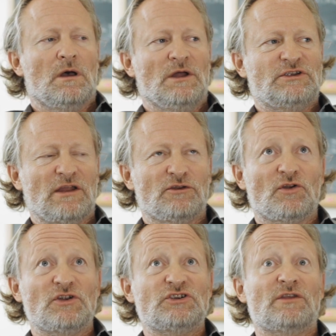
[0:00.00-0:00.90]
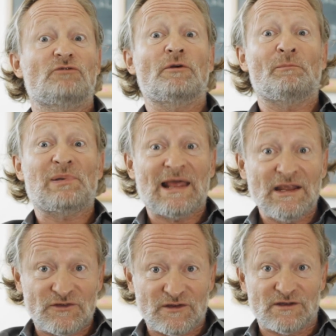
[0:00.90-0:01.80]
a technology that
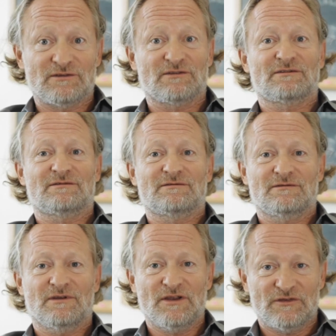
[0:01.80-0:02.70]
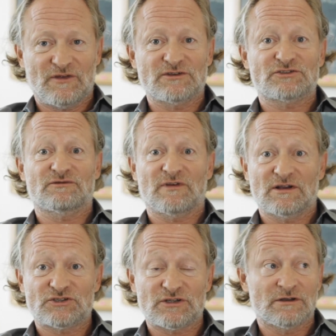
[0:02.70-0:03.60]
replaces an essential
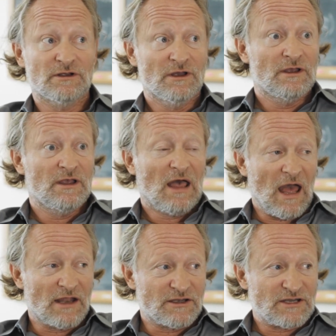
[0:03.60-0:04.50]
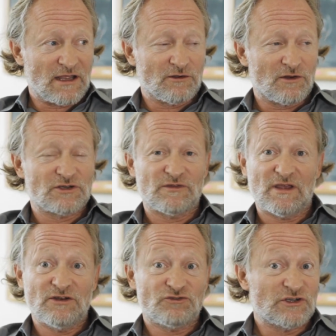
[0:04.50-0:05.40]
function, and a technology
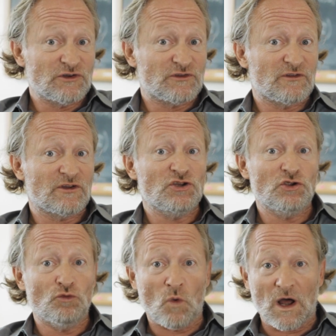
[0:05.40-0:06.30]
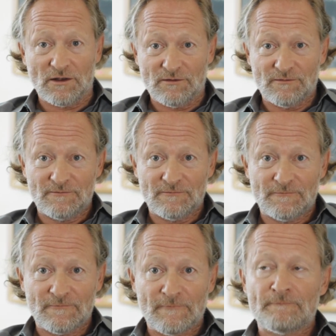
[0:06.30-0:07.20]
that introduces a new one.
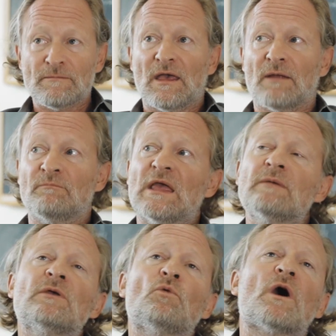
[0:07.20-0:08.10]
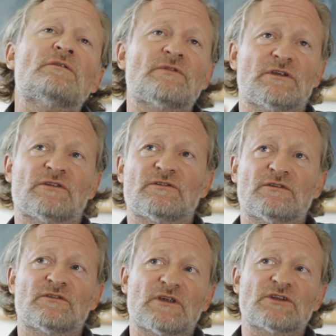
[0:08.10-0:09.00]
And maybe one of the dis
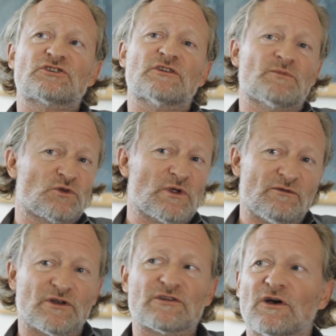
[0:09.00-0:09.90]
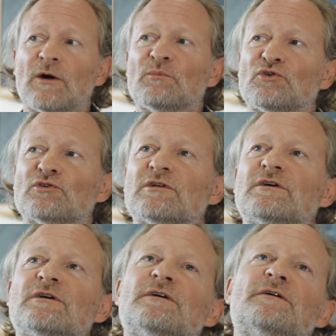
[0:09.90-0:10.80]
distinctions between, for example,
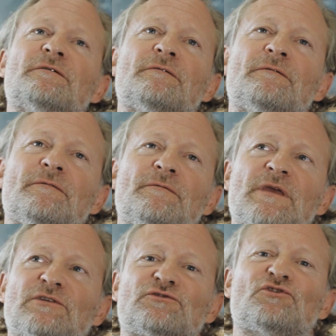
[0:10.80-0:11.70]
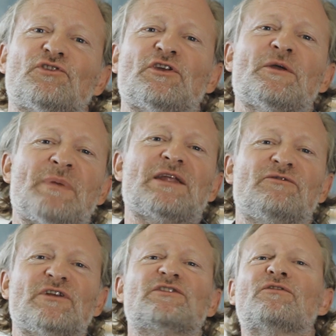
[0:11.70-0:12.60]
the extraordinary
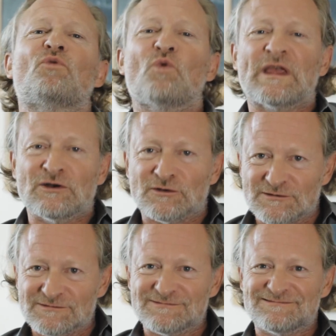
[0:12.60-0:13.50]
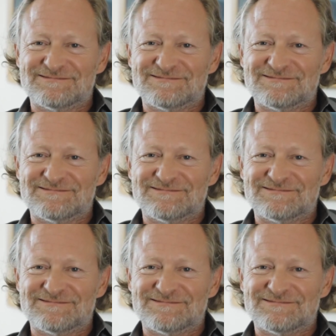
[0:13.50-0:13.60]
benefits of the wheel